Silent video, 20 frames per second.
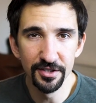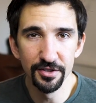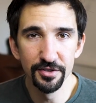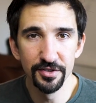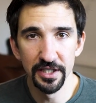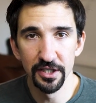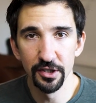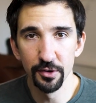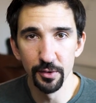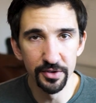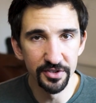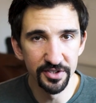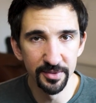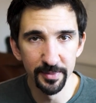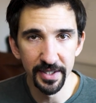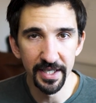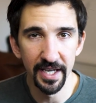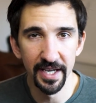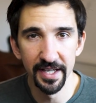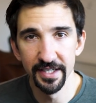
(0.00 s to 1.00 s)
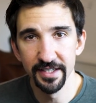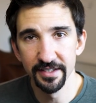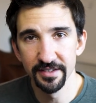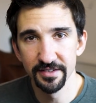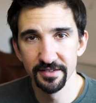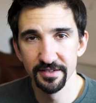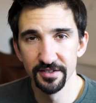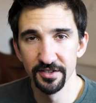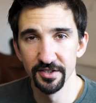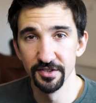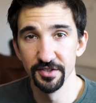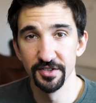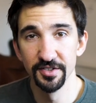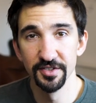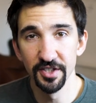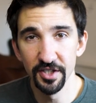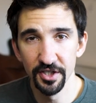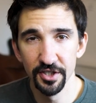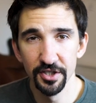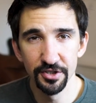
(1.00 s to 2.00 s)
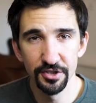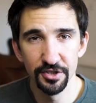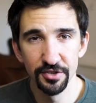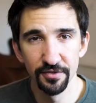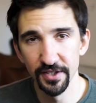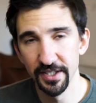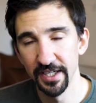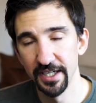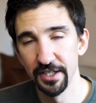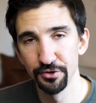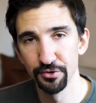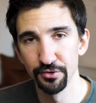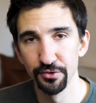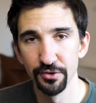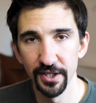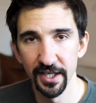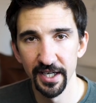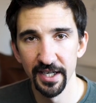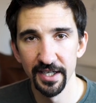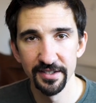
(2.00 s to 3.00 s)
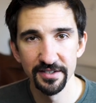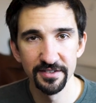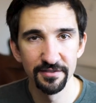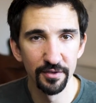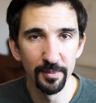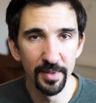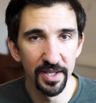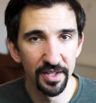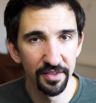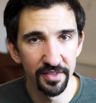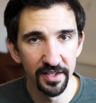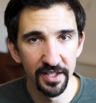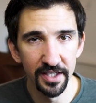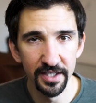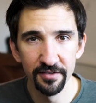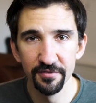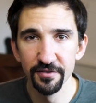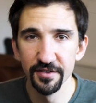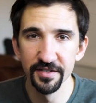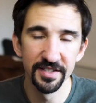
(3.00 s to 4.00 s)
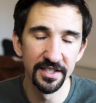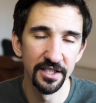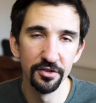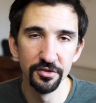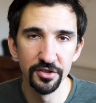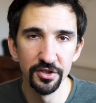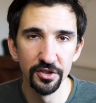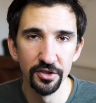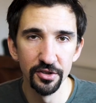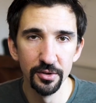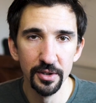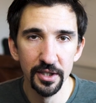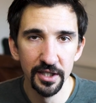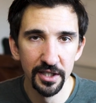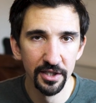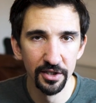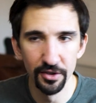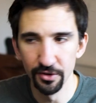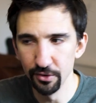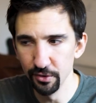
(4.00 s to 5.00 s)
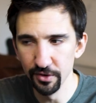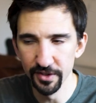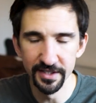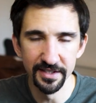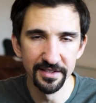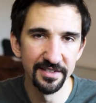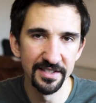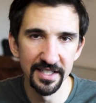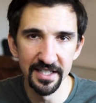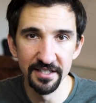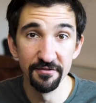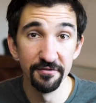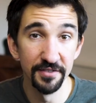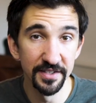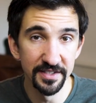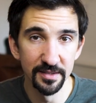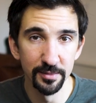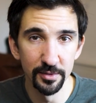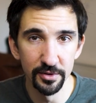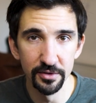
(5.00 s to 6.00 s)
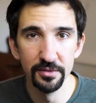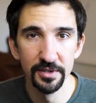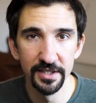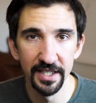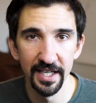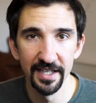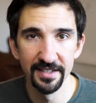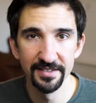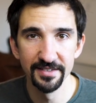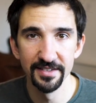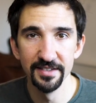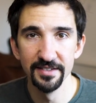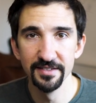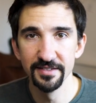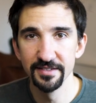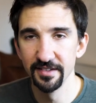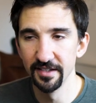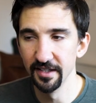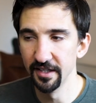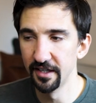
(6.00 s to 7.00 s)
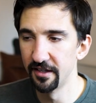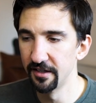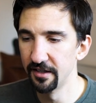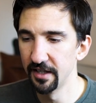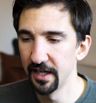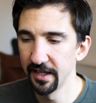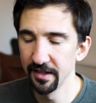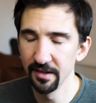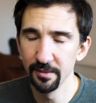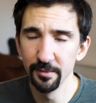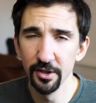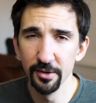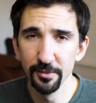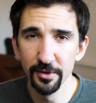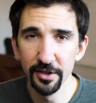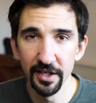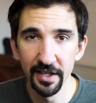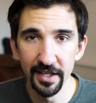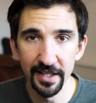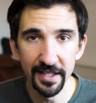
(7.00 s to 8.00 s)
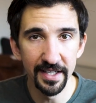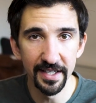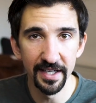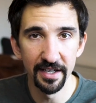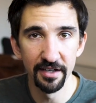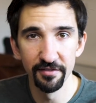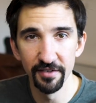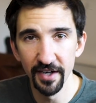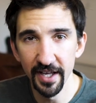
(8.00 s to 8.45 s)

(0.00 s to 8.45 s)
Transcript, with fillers: using quantum mechanics to search for natural gas, for methane, for CO2, all these invisible gases that are at the moment leaking out of